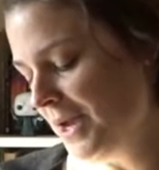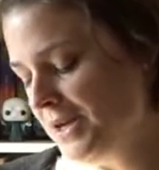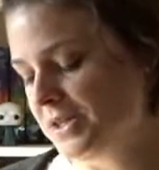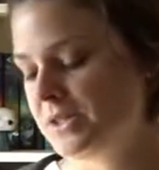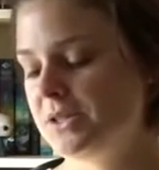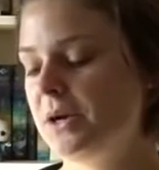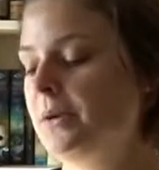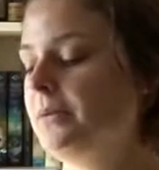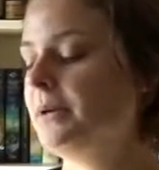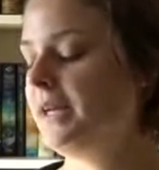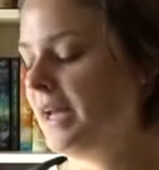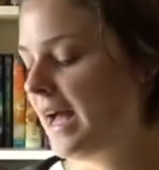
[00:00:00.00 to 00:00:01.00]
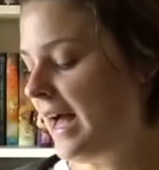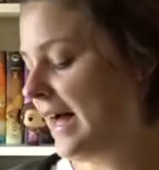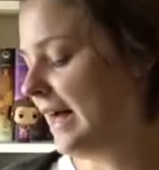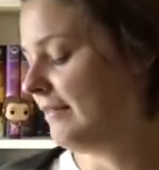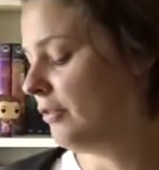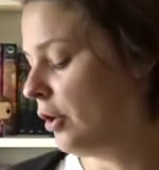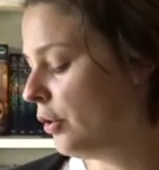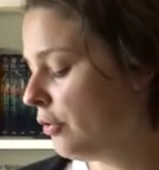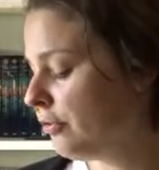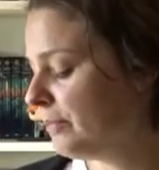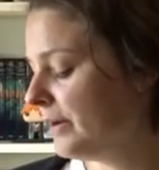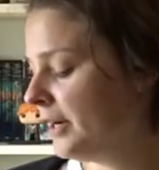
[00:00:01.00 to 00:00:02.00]
so we have
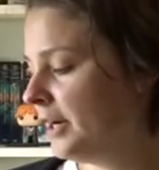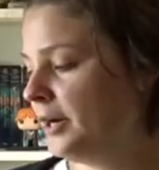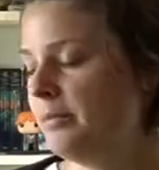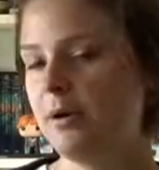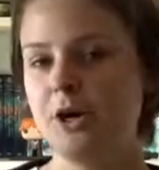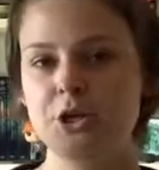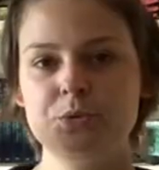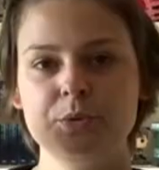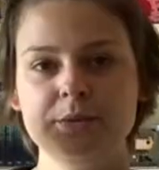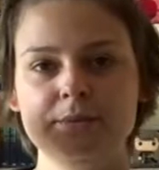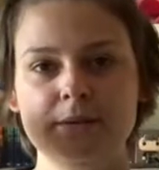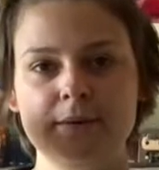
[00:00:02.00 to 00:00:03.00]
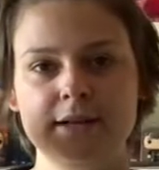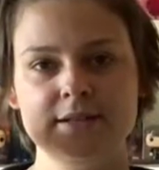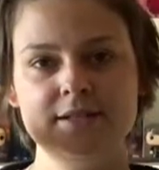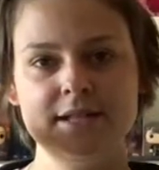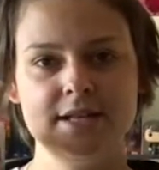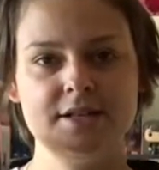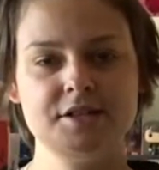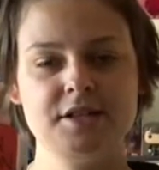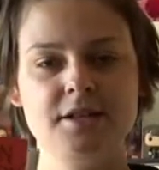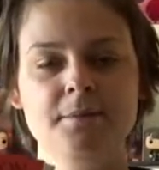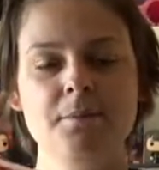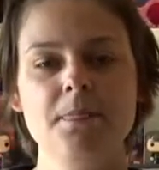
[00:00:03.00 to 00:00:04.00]
Oathbringer Part 1 by Brandon
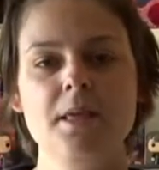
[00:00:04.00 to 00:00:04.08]
Sanderson,